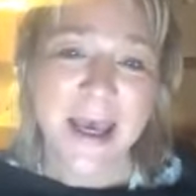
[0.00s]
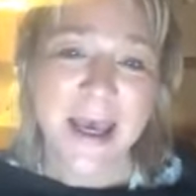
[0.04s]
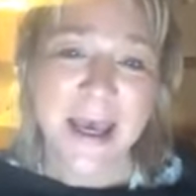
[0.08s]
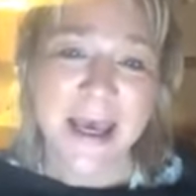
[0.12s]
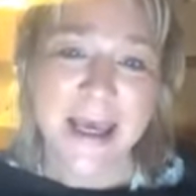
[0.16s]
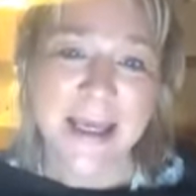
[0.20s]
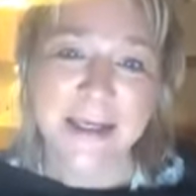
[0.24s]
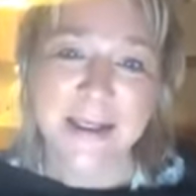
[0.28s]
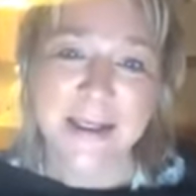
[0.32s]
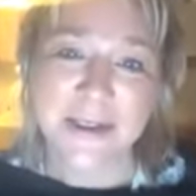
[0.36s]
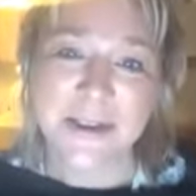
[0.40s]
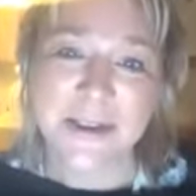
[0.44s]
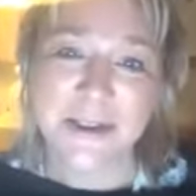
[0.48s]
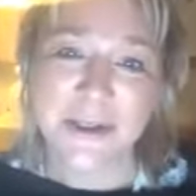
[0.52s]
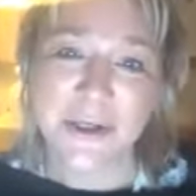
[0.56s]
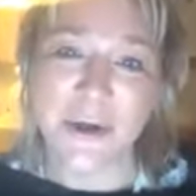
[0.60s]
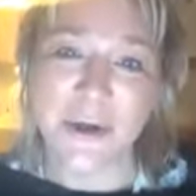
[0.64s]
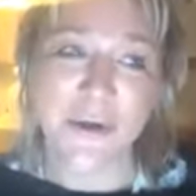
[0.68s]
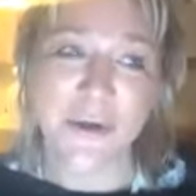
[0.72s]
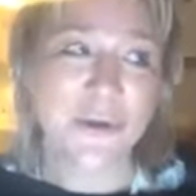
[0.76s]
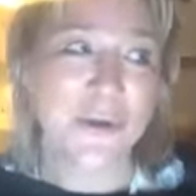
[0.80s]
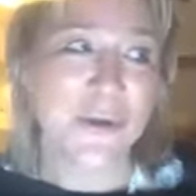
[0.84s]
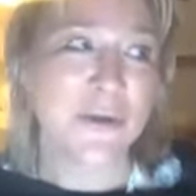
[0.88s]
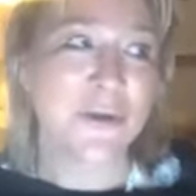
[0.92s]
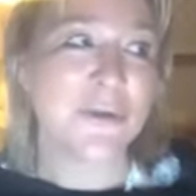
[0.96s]
And
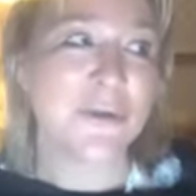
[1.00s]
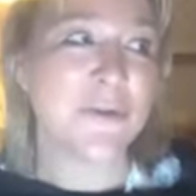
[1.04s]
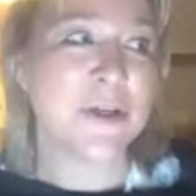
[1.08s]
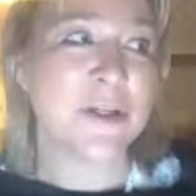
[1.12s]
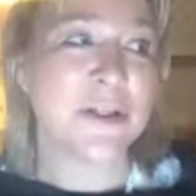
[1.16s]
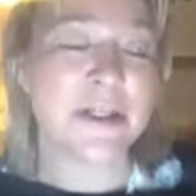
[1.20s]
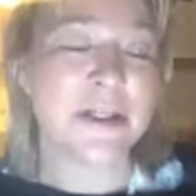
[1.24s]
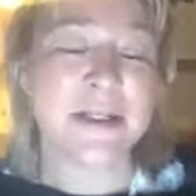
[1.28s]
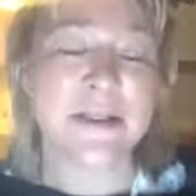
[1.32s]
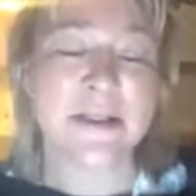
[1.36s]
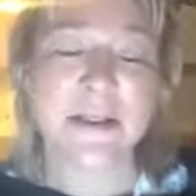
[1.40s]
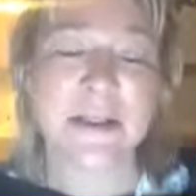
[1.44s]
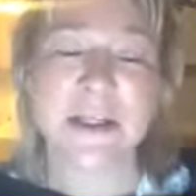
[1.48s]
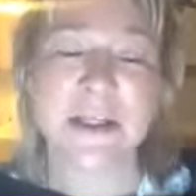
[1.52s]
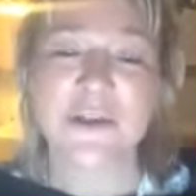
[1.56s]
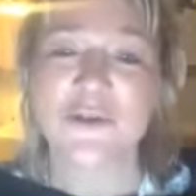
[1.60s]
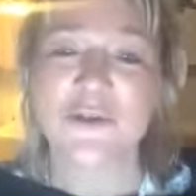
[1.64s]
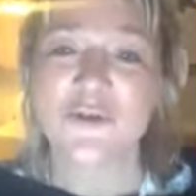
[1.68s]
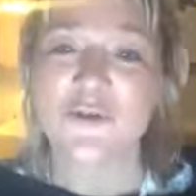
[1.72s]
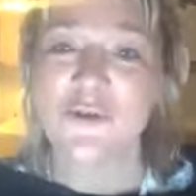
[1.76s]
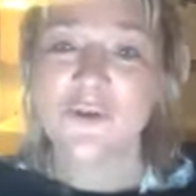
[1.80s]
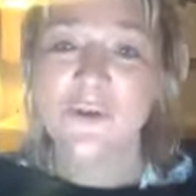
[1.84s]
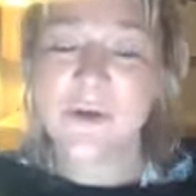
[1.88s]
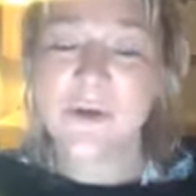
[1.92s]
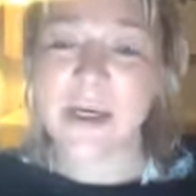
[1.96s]
God, the universe, has an
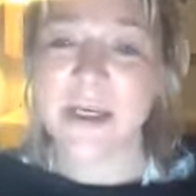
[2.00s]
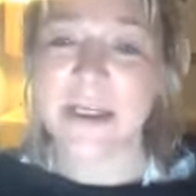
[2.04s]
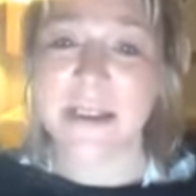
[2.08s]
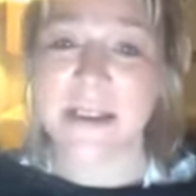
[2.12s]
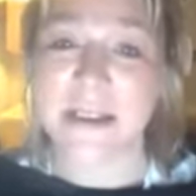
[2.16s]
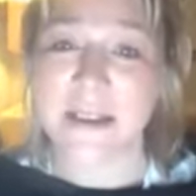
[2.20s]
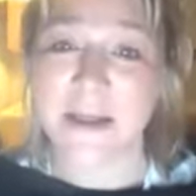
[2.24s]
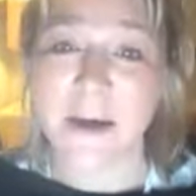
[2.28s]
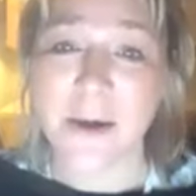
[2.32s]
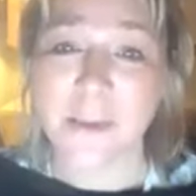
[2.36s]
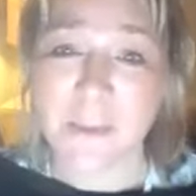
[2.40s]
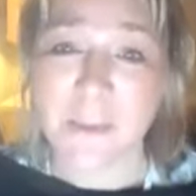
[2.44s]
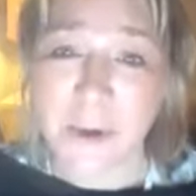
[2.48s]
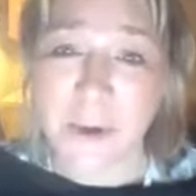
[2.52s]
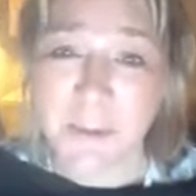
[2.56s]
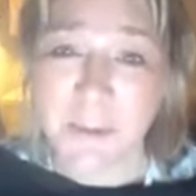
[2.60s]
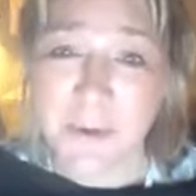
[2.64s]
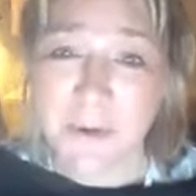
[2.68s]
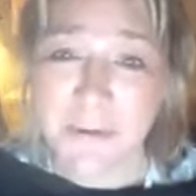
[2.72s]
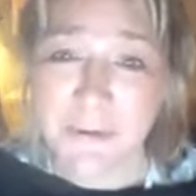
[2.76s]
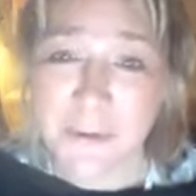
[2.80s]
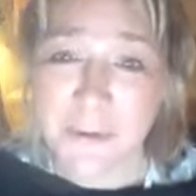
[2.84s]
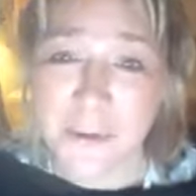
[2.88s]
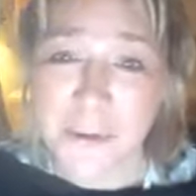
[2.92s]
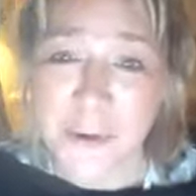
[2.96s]
extraordinary Dadar
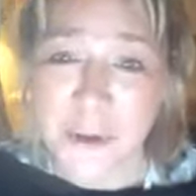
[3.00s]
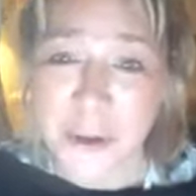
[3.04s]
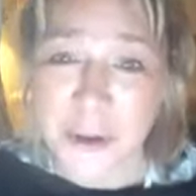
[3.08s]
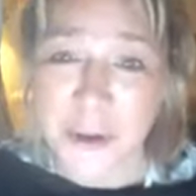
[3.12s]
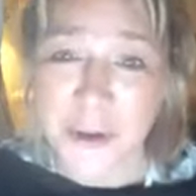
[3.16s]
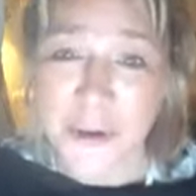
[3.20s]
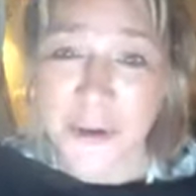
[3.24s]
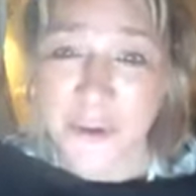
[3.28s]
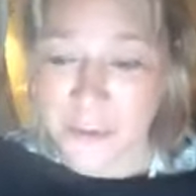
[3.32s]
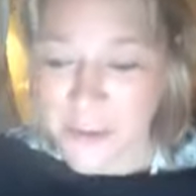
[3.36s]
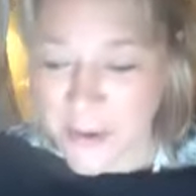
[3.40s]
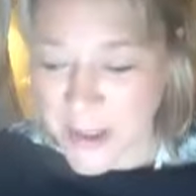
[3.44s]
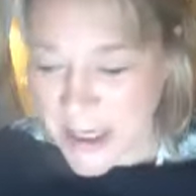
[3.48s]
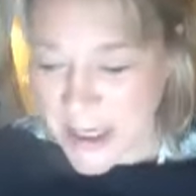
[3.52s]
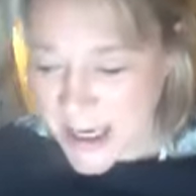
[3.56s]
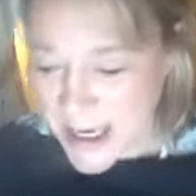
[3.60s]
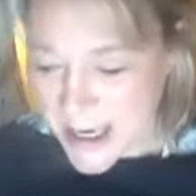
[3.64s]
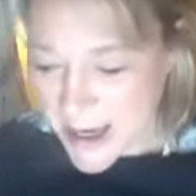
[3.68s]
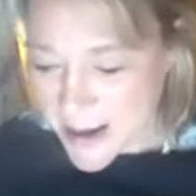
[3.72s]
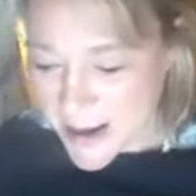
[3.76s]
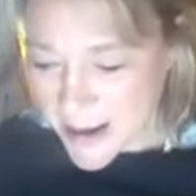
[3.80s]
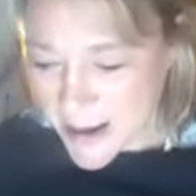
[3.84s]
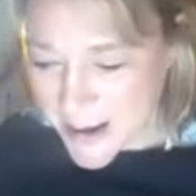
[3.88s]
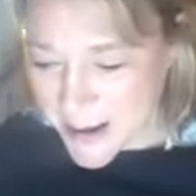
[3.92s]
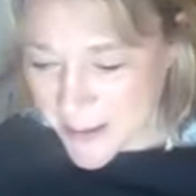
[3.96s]
moment for you.
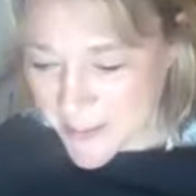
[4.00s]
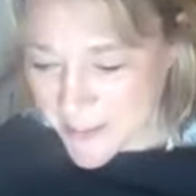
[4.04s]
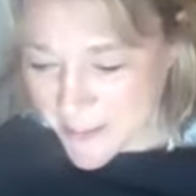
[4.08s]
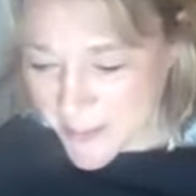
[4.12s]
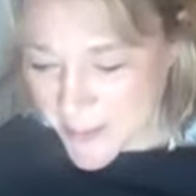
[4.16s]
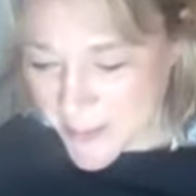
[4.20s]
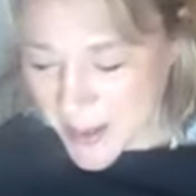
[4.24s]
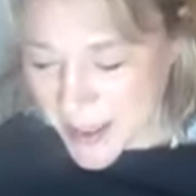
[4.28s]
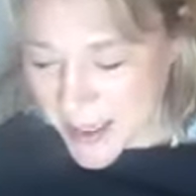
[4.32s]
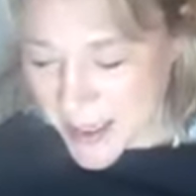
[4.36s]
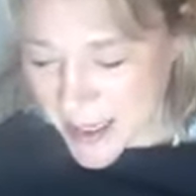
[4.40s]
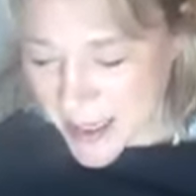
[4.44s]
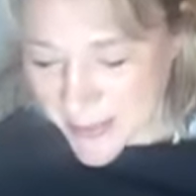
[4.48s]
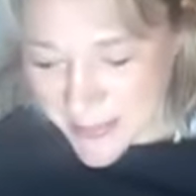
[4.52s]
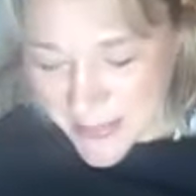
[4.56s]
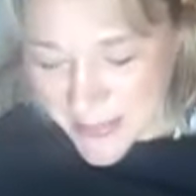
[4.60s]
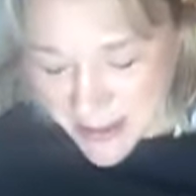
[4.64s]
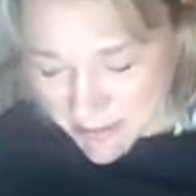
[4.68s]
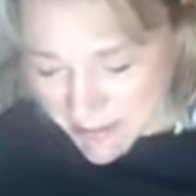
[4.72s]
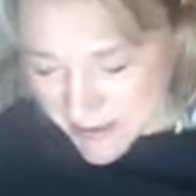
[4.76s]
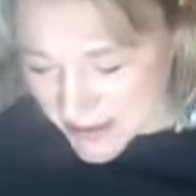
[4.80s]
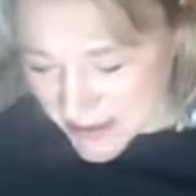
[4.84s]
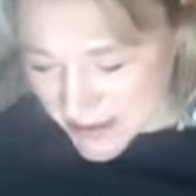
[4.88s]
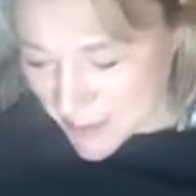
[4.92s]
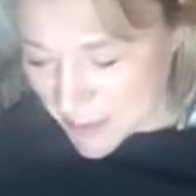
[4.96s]
And
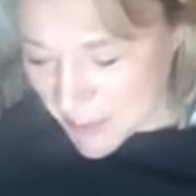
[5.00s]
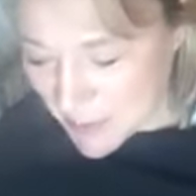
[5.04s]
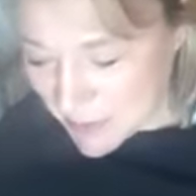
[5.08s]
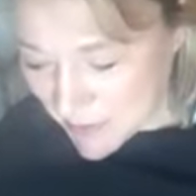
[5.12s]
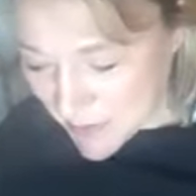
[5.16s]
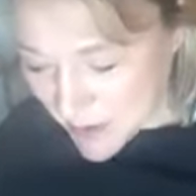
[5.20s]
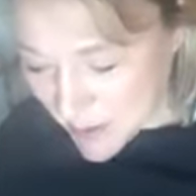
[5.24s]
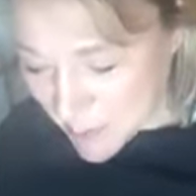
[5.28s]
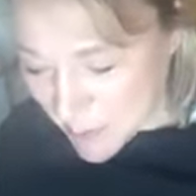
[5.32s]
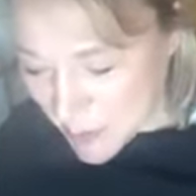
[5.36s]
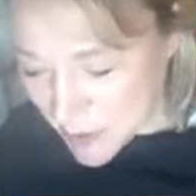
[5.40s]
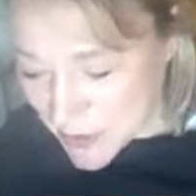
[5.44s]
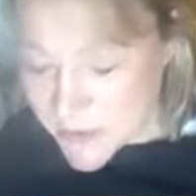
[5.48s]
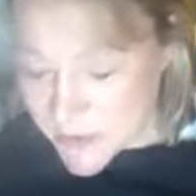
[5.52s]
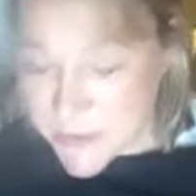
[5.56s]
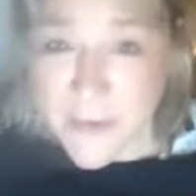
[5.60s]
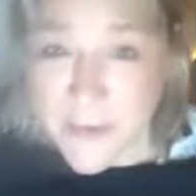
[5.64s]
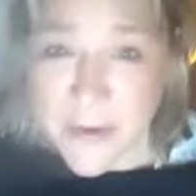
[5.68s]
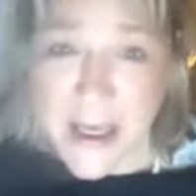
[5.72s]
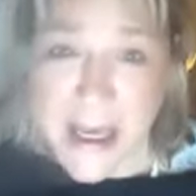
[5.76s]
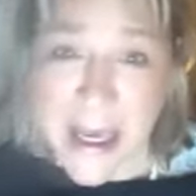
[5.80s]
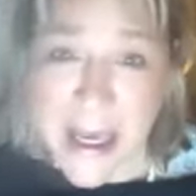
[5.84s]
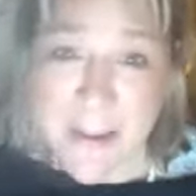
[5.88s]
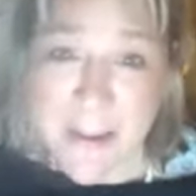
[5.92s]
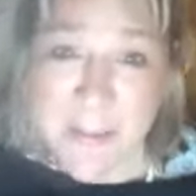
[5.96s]
there is something very
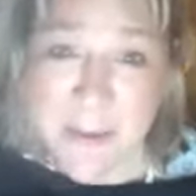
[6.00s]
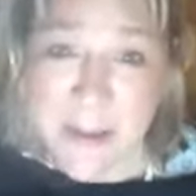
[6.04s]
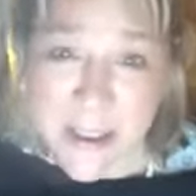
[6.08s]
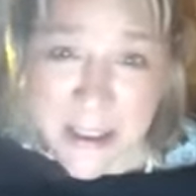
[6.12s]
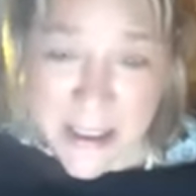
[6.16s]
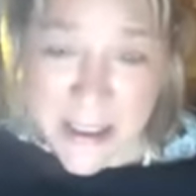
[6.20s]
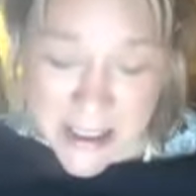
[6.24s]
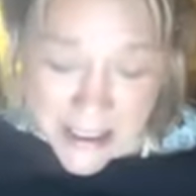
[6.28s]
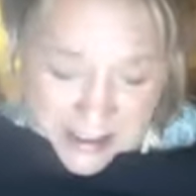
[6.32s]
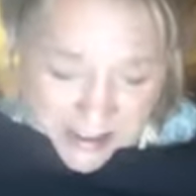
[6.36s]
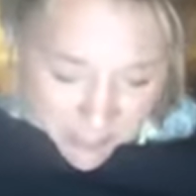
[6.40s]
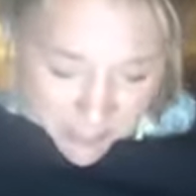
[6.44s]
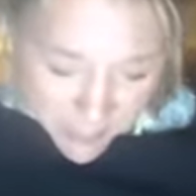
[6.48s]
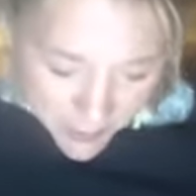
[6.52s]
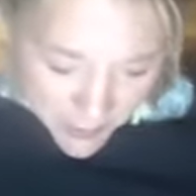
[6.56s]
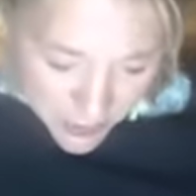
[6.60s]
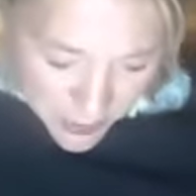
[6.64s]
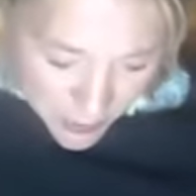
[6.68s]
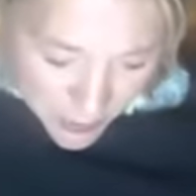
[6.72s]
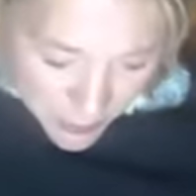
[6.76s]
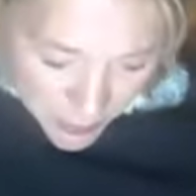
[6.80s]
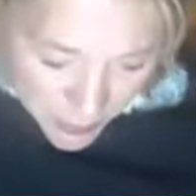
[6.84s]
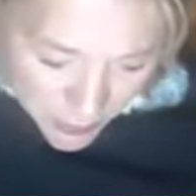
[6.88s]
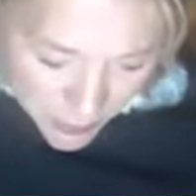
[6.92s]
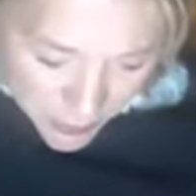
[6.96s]
beautiful happening here with
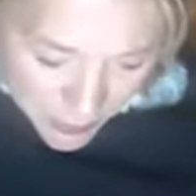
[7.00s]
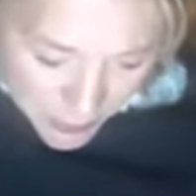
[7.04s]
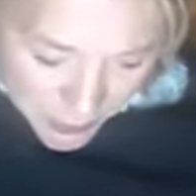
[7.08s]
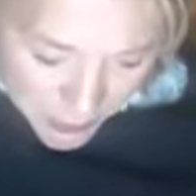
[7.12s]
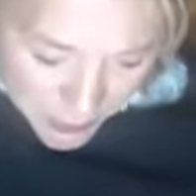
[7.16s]
you and your